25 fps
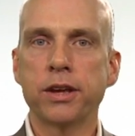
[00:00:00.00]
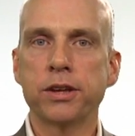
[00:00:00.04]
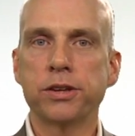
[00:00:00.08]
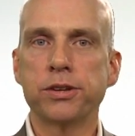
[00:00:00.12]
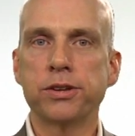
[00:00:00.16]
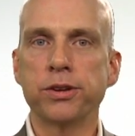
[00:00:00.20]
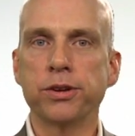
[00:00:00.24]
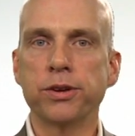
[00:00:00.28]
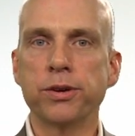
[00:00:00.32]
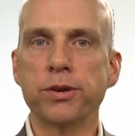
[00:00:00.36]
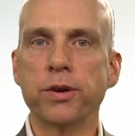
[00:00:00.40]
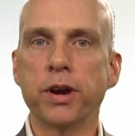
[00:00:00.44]

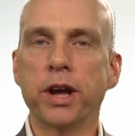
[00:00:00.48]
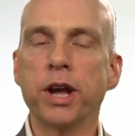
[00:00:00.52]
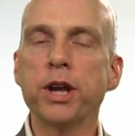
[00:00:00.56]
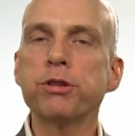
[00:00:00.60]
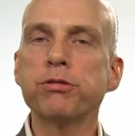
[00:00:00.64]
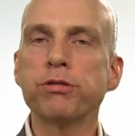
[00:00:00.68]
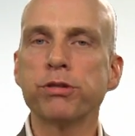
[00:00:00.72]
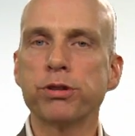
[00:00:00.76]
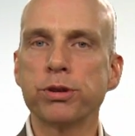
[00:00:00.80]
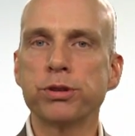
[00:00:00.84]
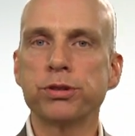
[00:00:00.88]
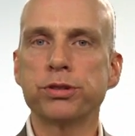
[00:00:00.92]
to
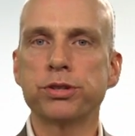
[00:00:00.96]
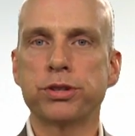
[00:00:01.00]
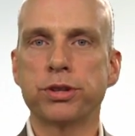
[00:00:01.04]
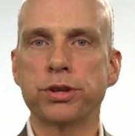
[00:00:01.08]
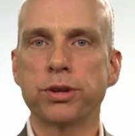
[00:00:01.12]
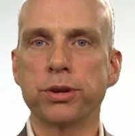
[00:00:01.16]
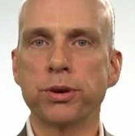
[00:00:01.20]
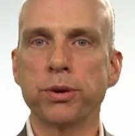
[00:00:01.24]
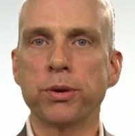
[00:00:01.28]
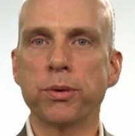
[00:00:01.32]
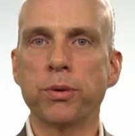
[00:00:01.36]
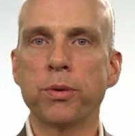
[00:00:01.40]
introduce
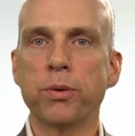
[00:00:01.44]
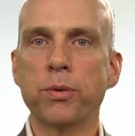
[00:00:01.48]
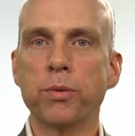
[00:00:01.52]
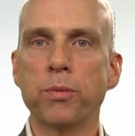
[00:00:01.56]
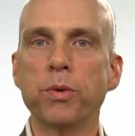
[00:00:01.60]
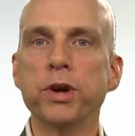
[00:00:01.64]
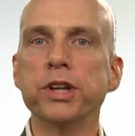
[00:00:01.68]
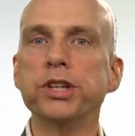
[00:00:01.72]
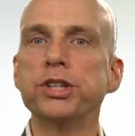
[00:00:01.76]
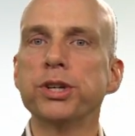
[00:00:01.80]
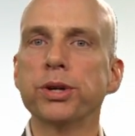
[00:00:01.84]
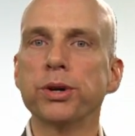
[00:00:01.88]
to you
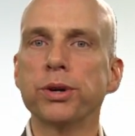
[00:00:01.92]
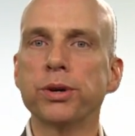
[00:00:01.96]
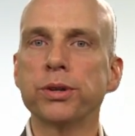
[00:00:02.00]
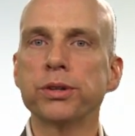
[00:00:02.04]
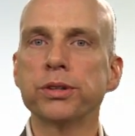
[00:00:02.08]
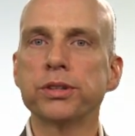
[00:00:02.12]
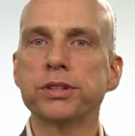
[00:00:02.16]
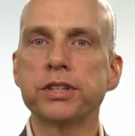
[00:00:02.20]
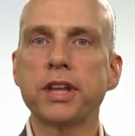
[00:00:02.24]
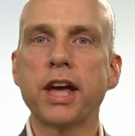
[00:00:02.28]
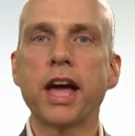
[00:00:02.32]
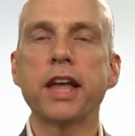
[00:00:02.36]

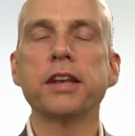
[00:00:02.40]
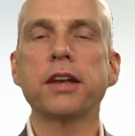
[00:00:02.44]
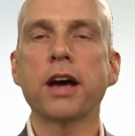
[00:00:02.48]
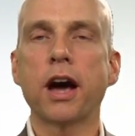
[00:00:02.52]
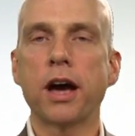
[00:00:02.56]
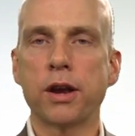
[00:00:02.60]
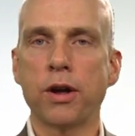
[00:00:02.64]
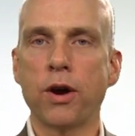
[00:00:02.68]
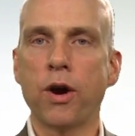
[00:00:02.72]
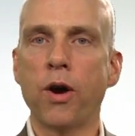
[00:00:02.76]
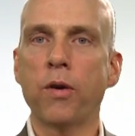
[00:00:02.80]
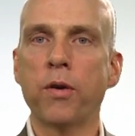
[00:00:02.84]
Windchill
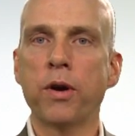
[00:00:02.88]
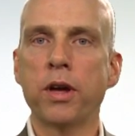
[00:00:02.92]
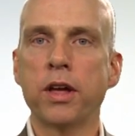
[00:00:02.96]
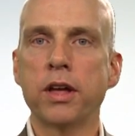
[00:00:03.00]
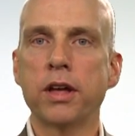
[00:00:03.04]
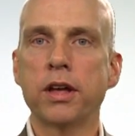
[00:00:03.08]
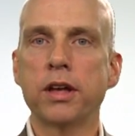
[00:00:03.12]
10.0,